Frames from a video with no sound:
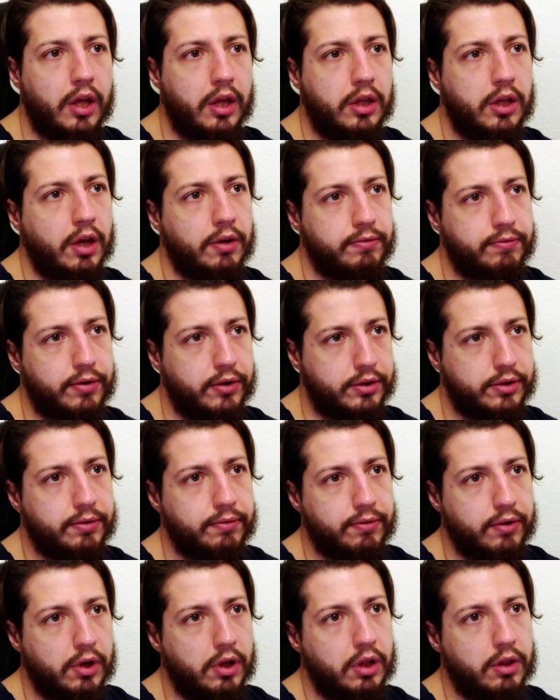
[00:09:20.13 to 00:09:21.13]
Yeah, first
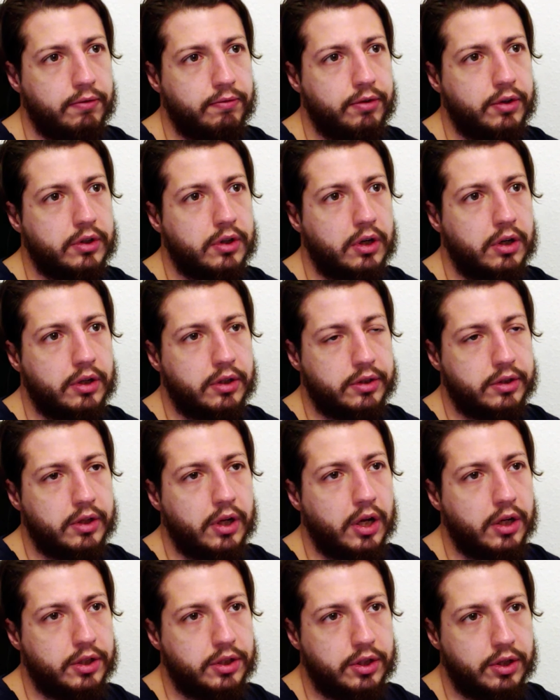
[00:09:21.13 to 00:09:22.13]
of all, VR is
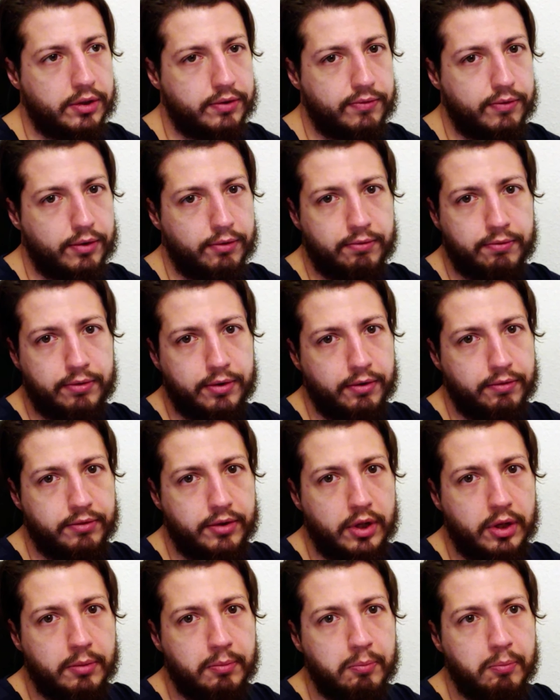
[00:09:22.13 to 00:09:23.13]
not just for
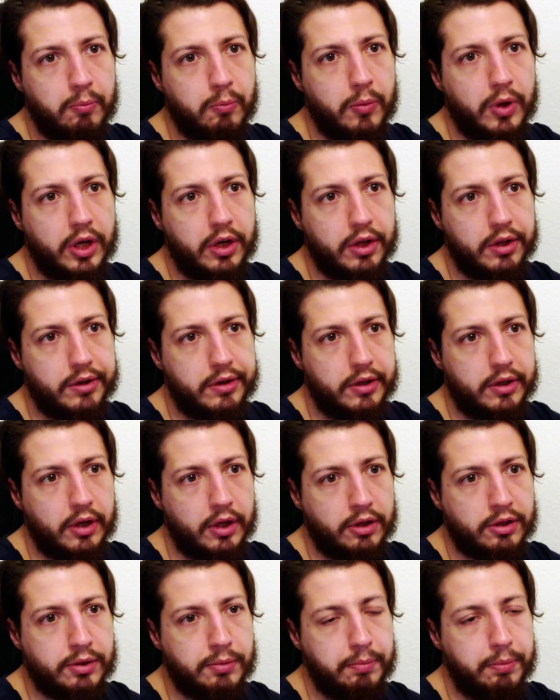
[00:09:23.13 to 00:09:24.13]
15-minute
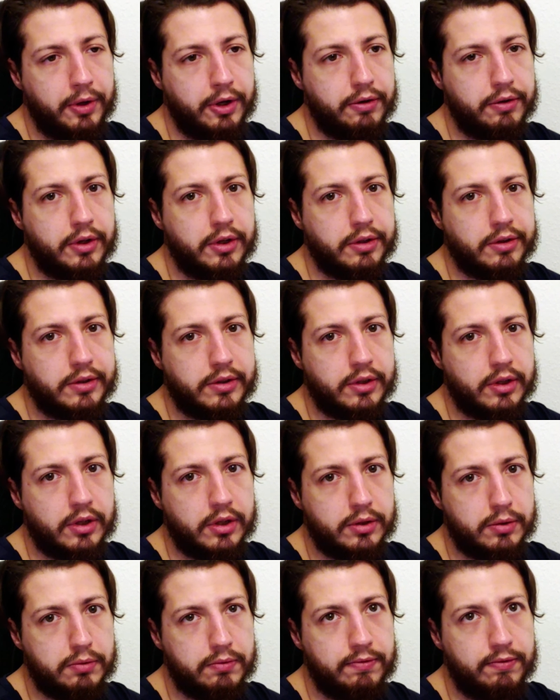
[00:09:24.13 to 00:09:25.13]

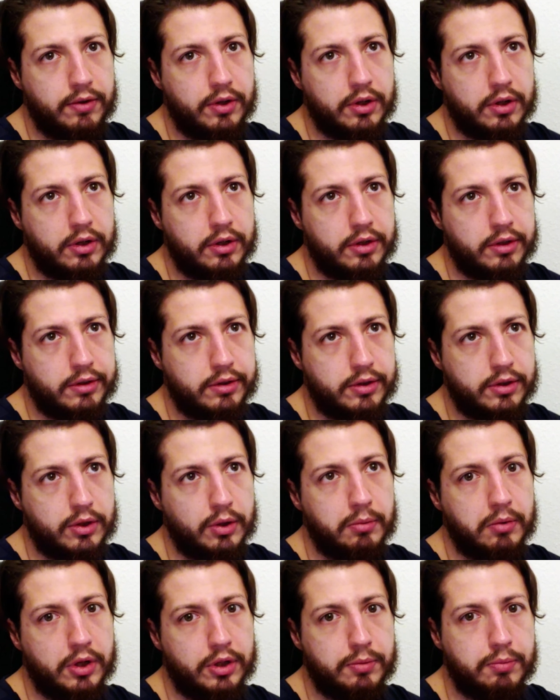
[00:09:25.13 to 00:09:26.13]
experiences. VR is
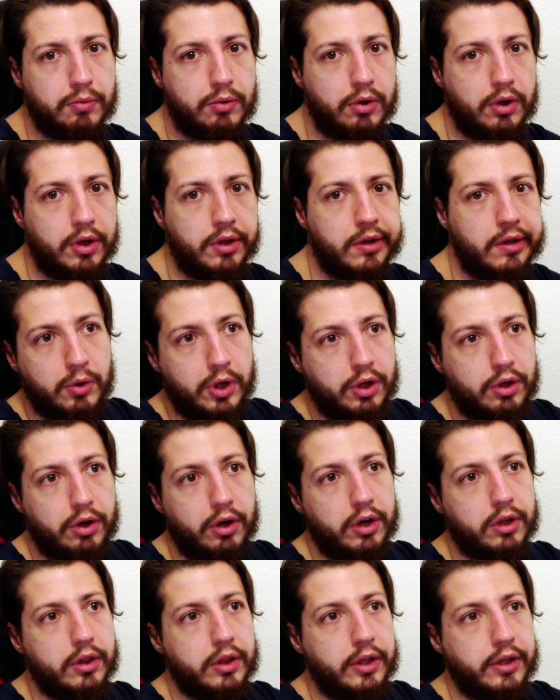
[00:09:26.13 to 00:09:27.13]
so much more. We
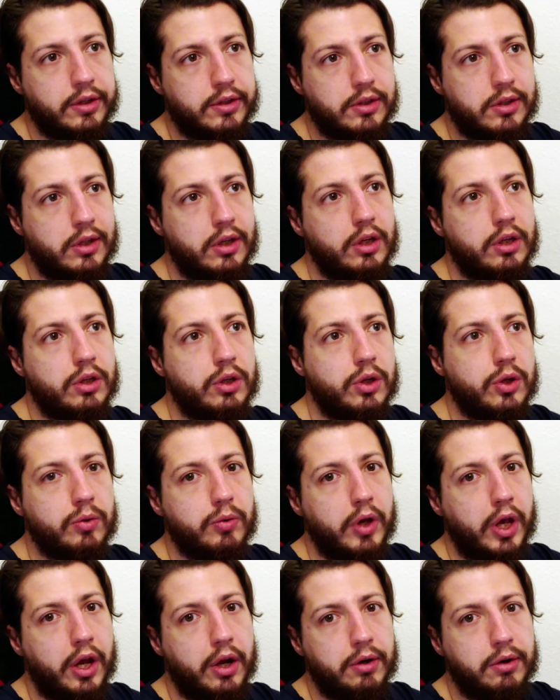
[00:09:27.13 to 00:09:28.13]
currently see
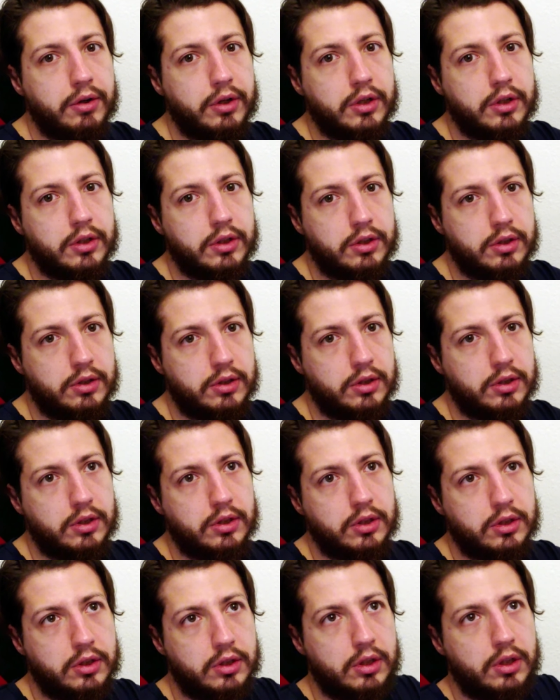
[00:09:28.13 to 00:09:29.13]
new
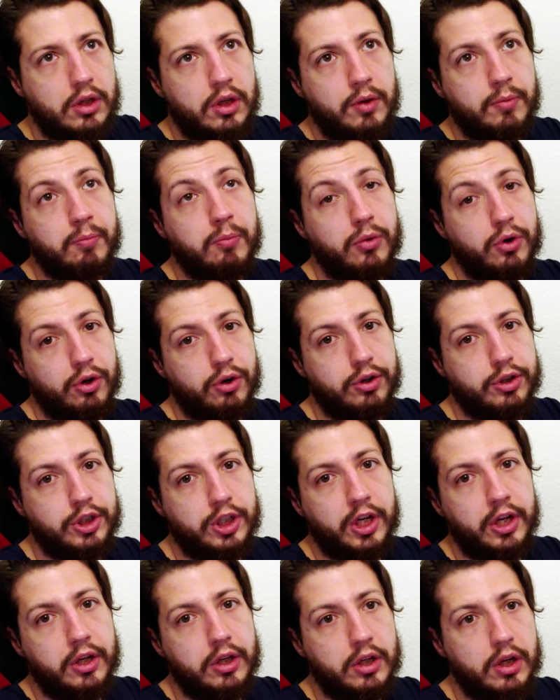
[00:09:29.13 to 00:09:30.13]
areas
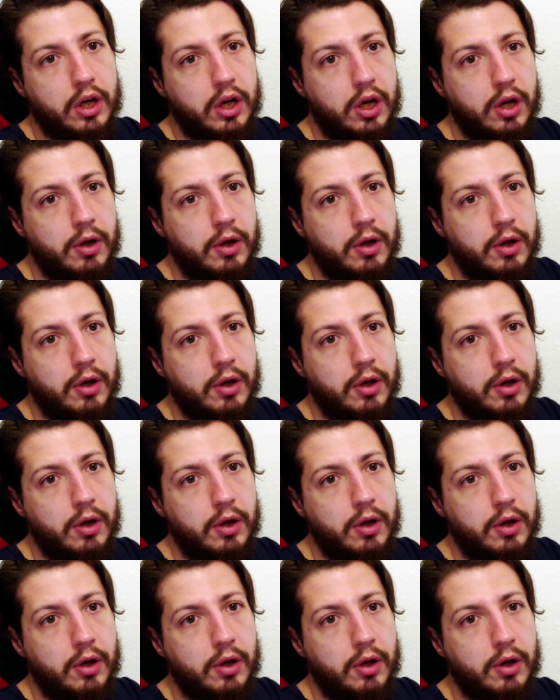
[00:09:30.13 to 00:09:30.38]
emerging,